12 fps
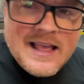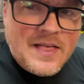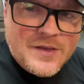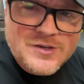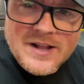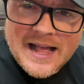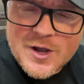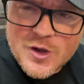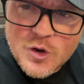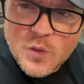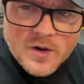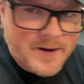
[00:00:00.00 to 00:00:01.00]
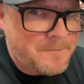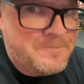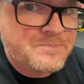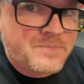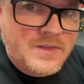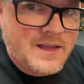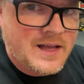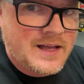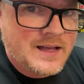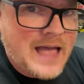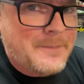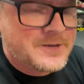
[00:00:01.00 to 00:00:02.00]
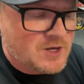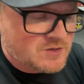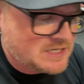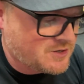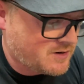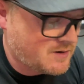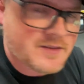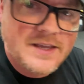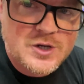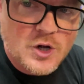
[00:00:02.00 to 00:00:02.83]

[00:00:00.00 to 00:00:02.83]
These are not newer uh, episodes. These are these